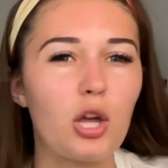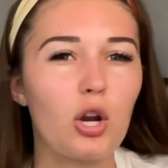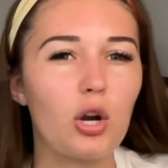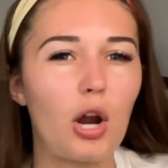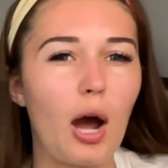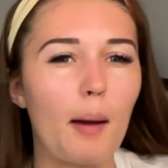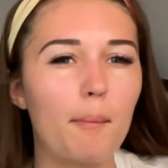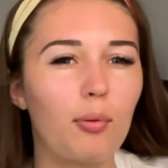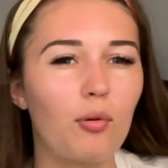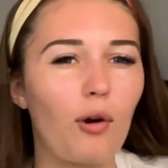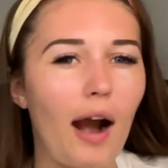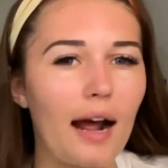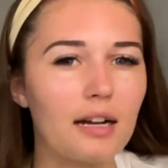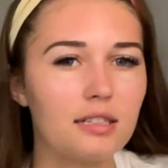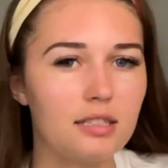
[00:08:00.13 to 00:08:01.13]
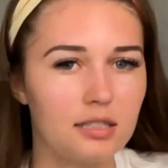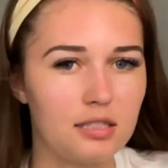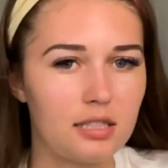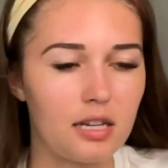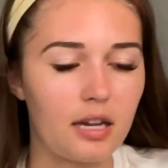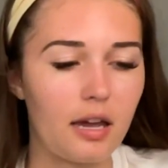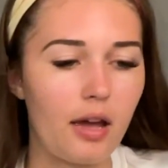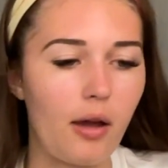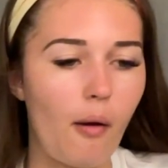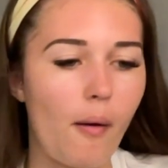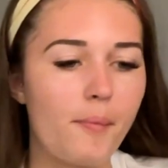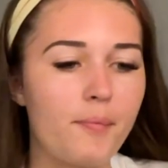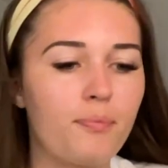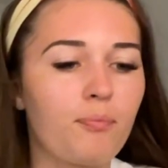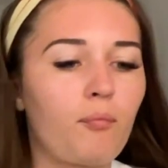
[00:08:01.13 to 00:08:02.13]
you're not practicing
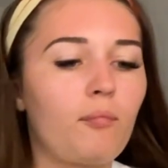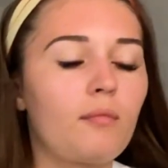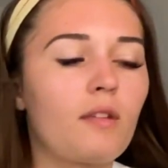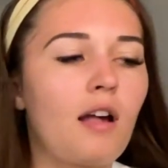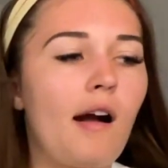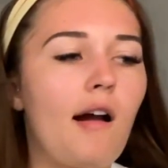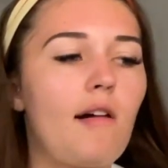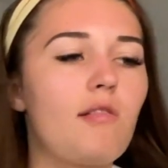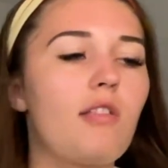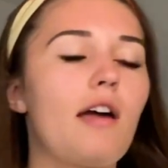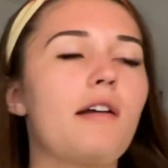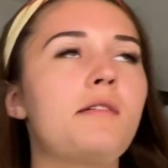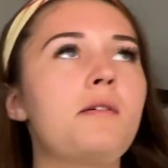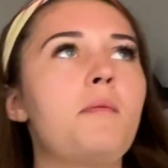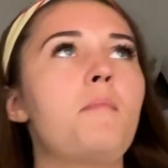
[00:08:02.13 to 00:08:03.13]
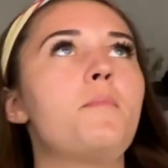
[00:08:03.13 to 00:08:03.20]
it like